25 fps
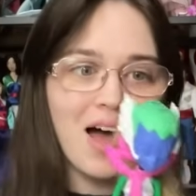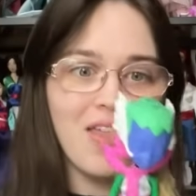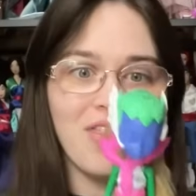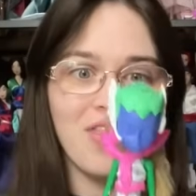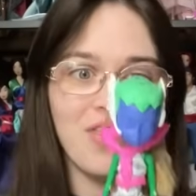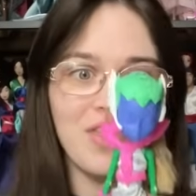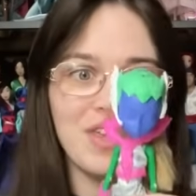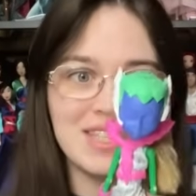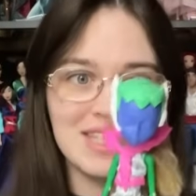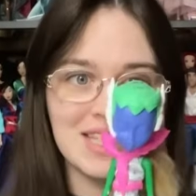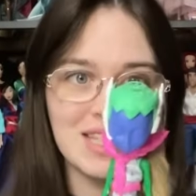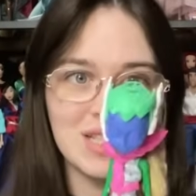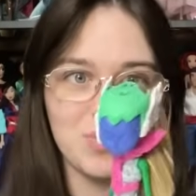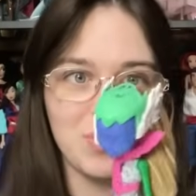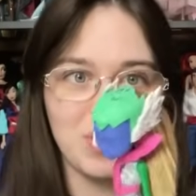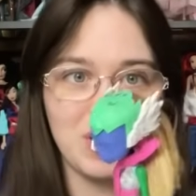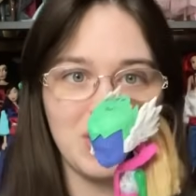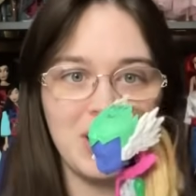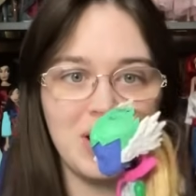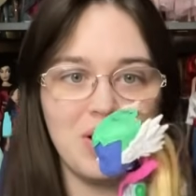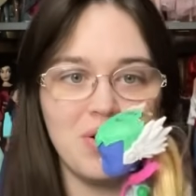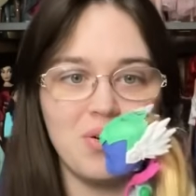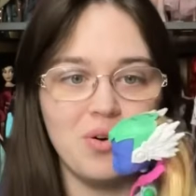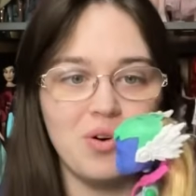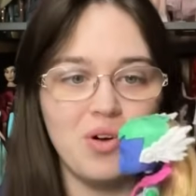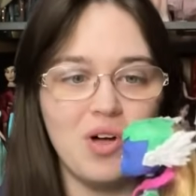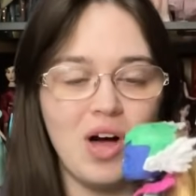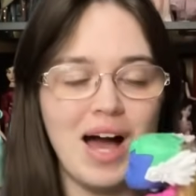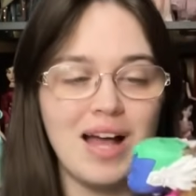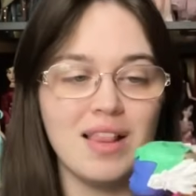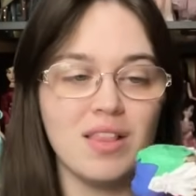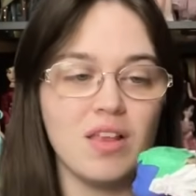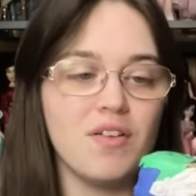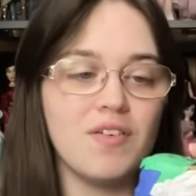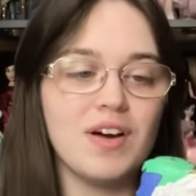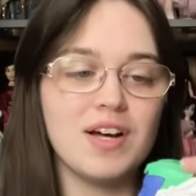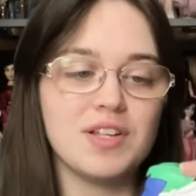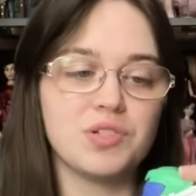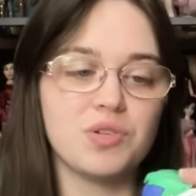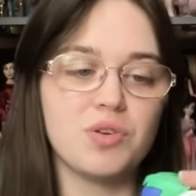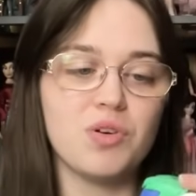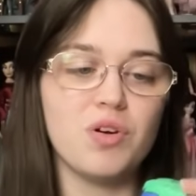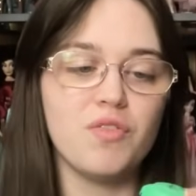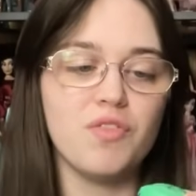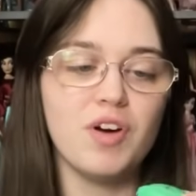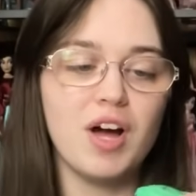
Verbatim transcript: this is really cool. I love Astranova.